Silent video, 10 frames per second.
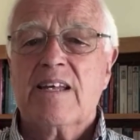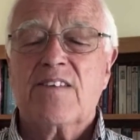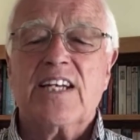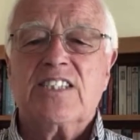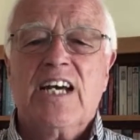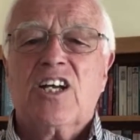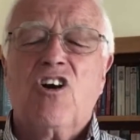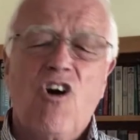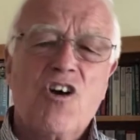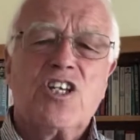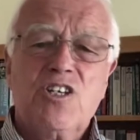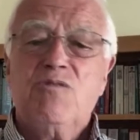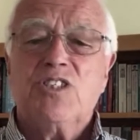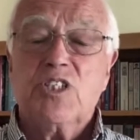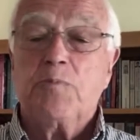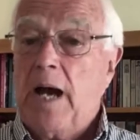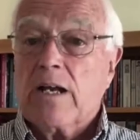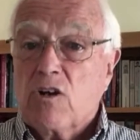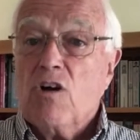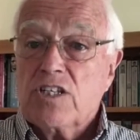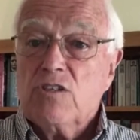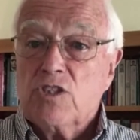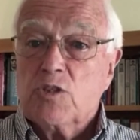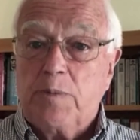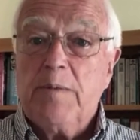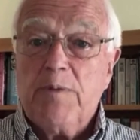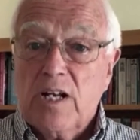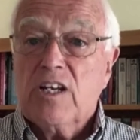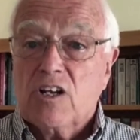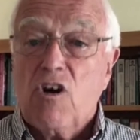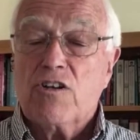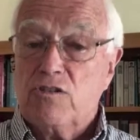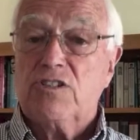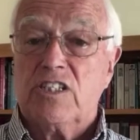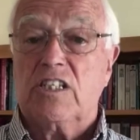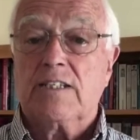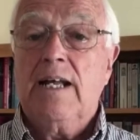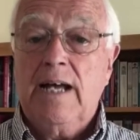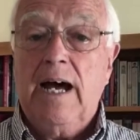That God uses people, God uses us,